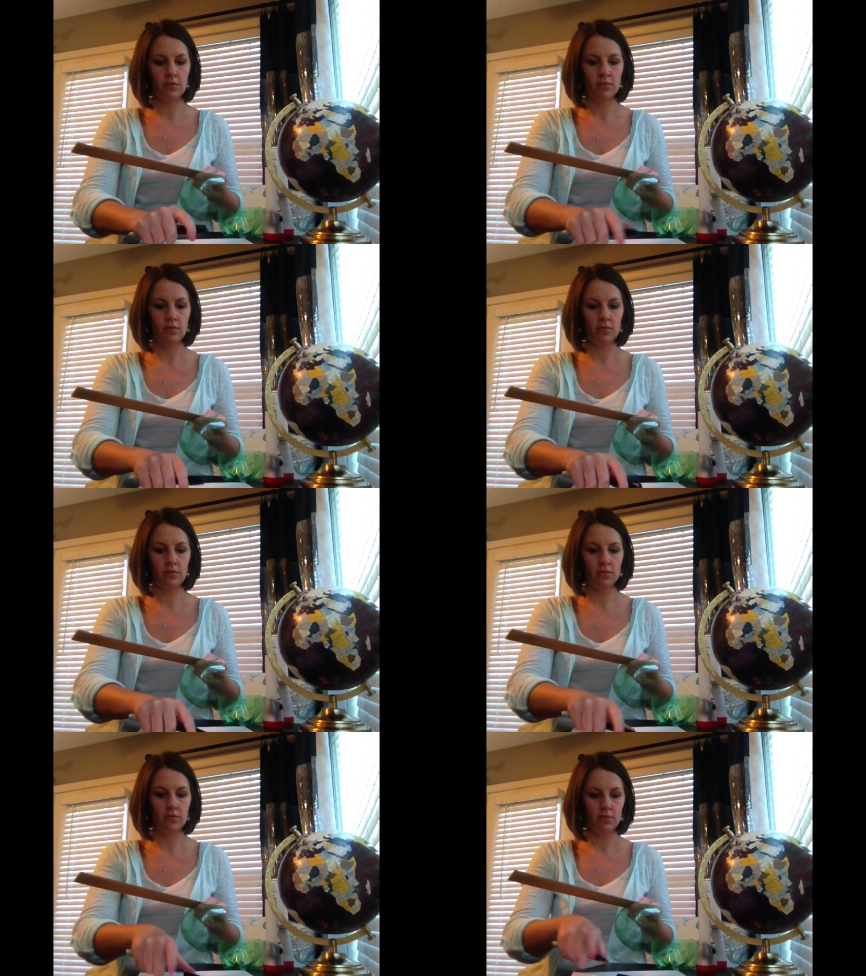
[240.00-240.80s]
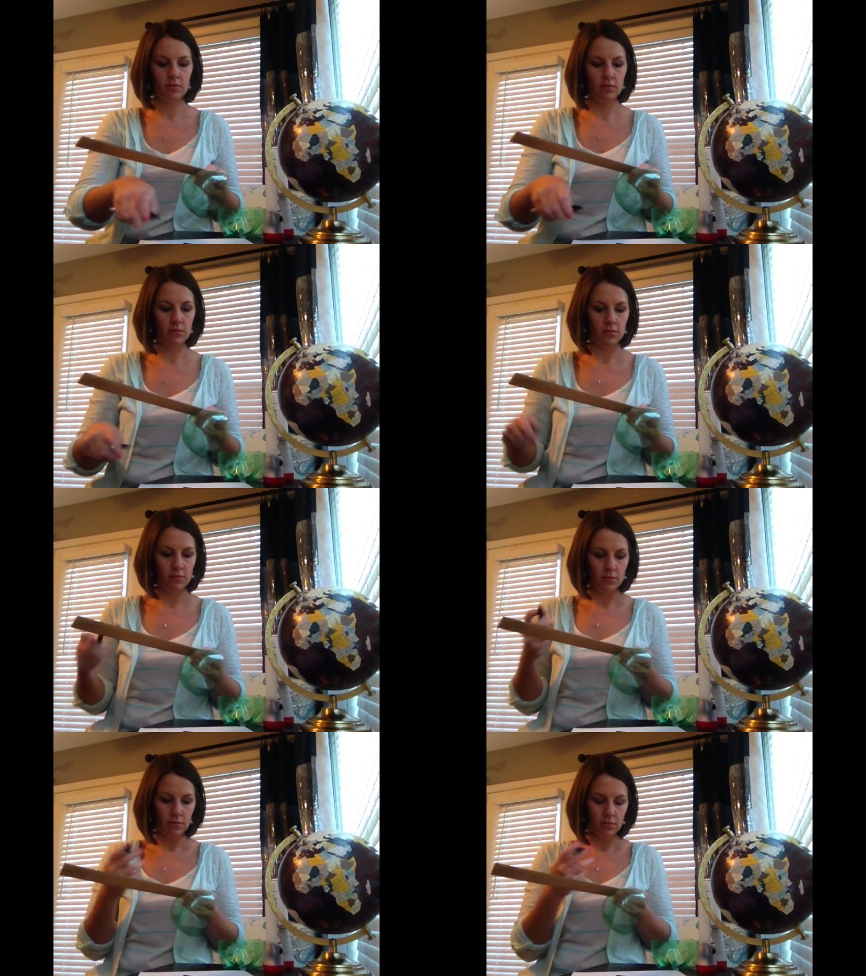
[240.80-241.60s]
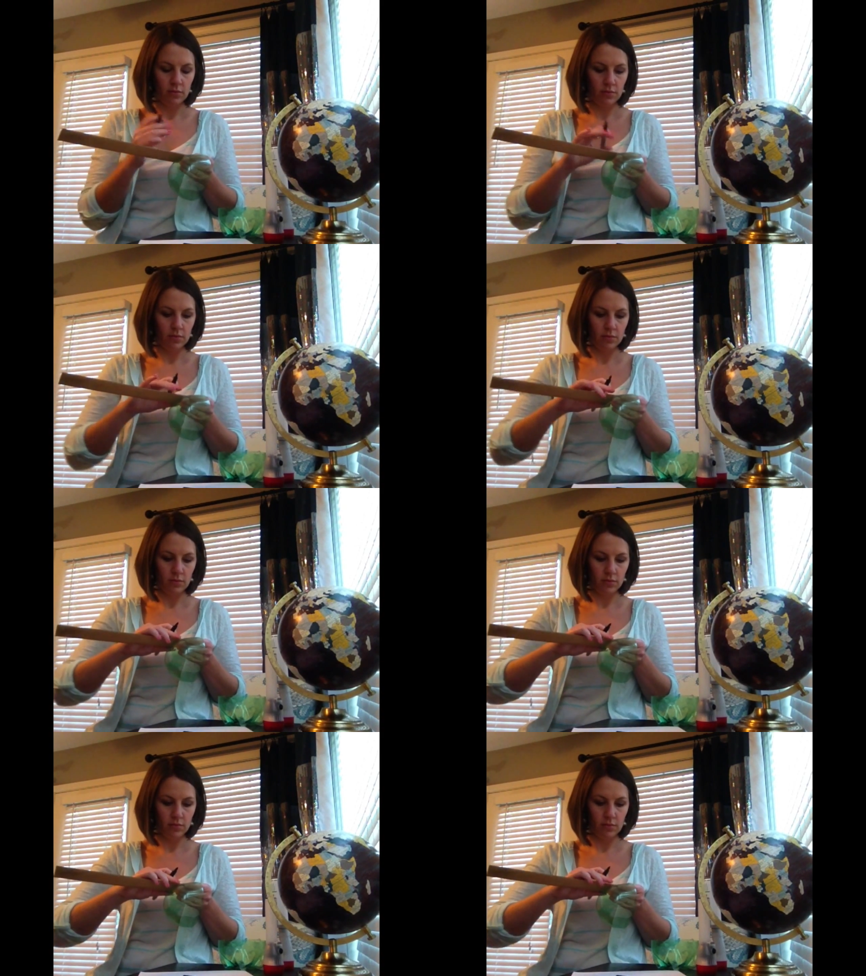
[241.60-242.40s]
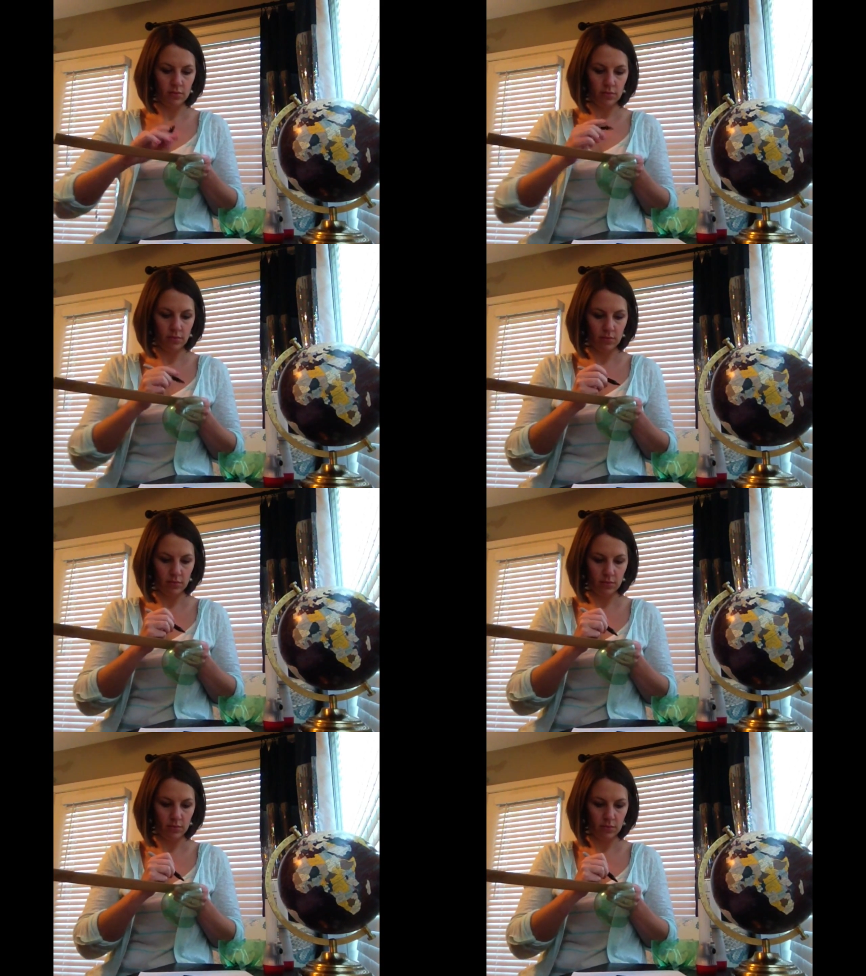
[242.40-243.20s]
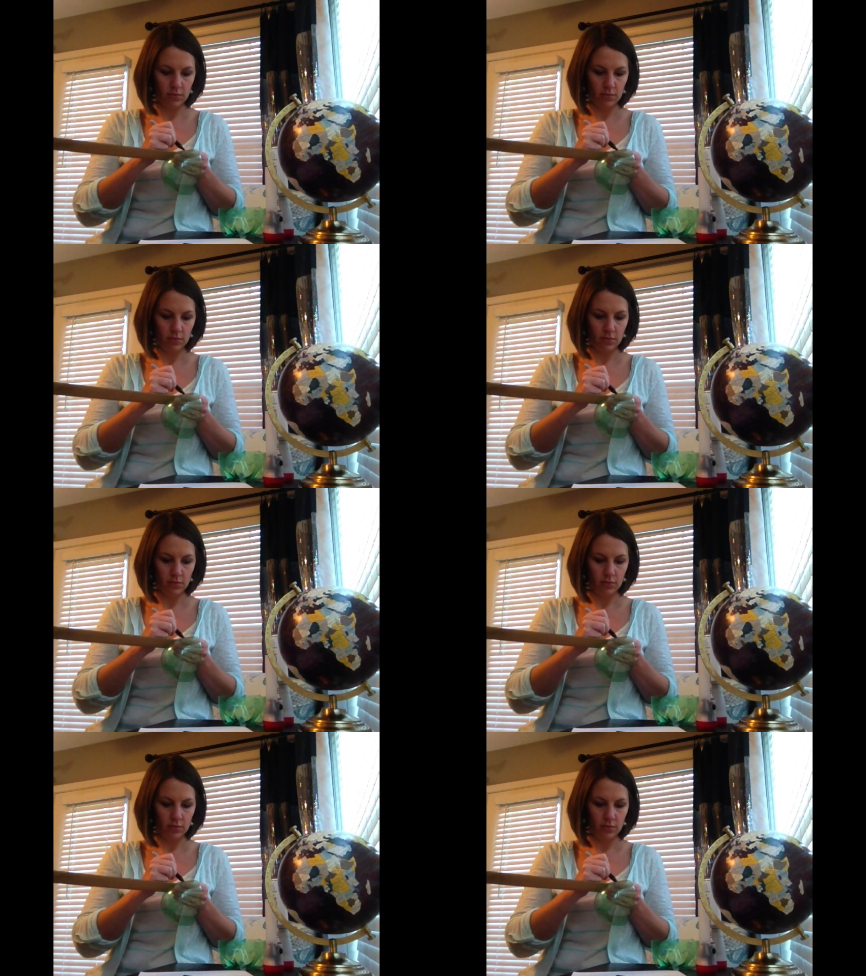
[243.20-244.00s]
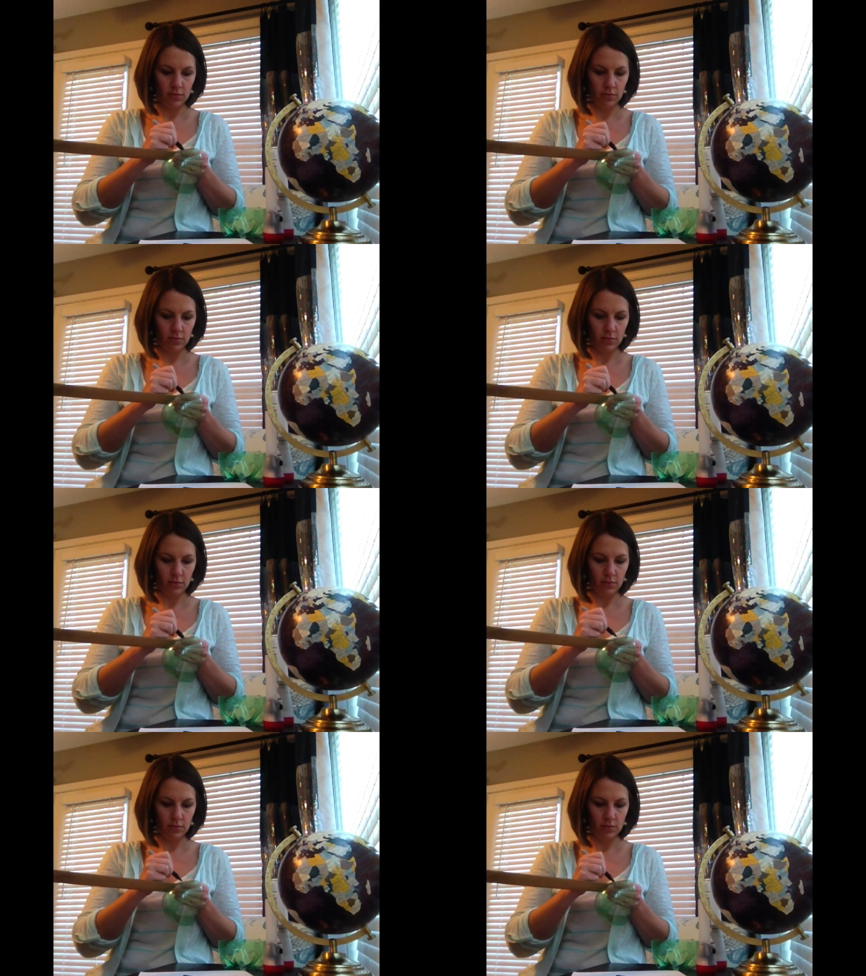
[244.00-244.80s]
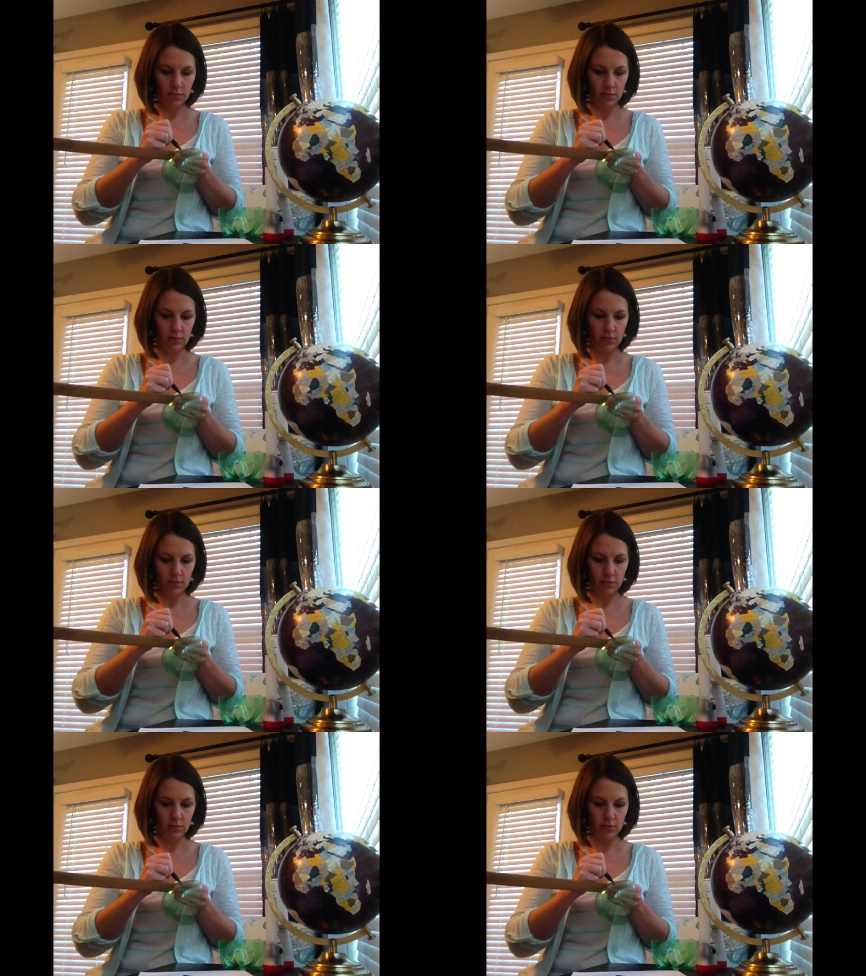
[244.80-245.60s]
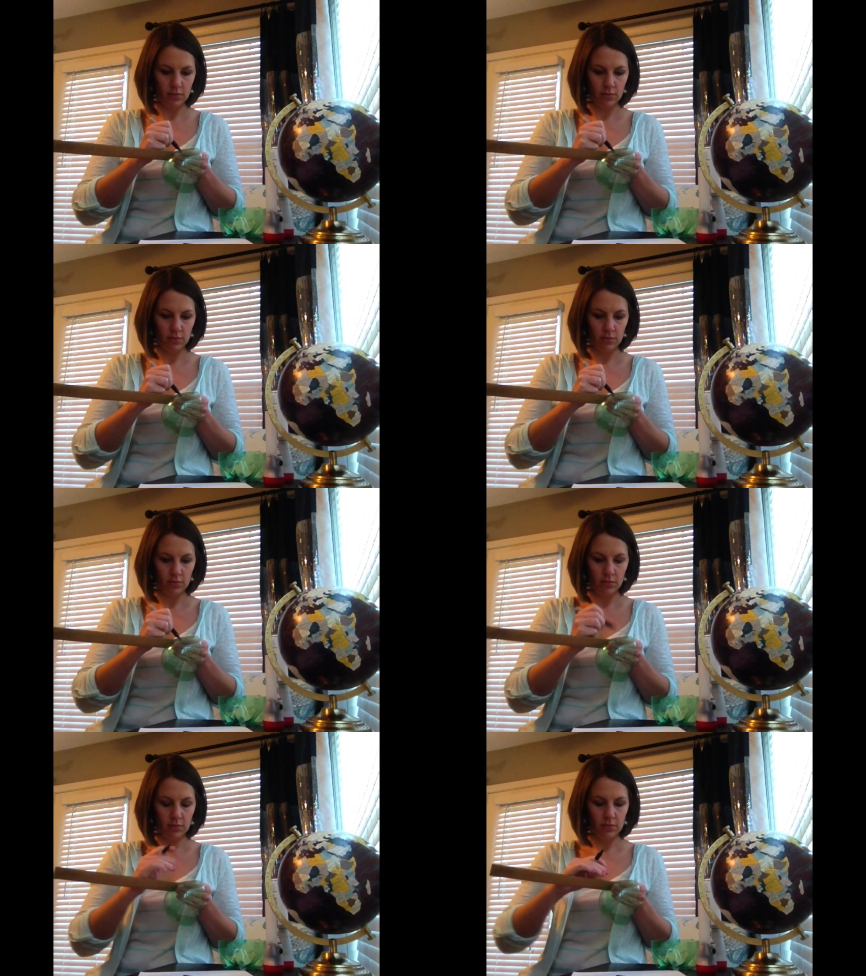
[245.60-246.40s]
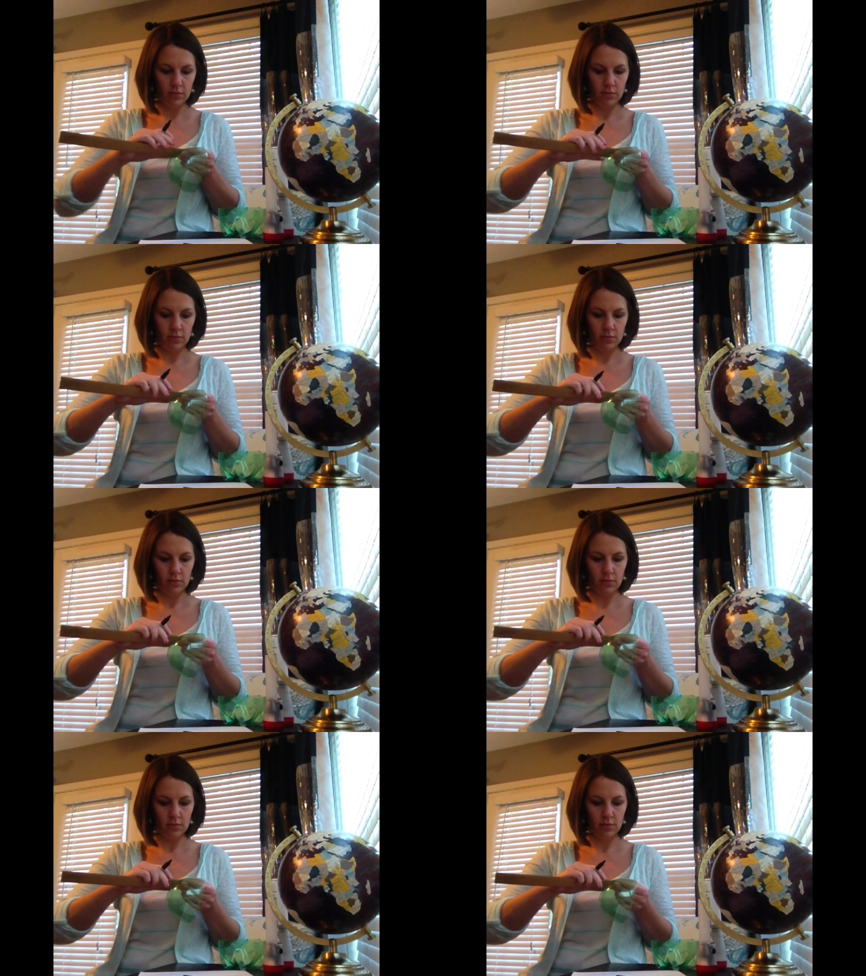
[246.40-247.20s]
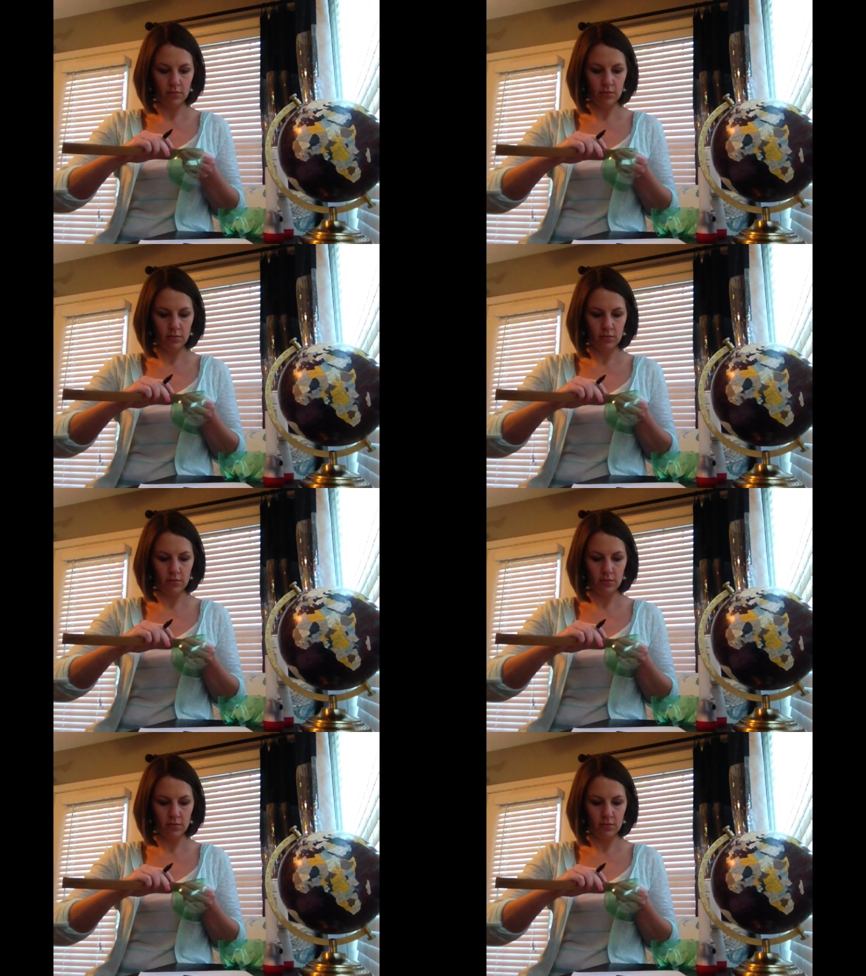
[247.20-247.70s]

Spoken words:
No one is speaking in this clip.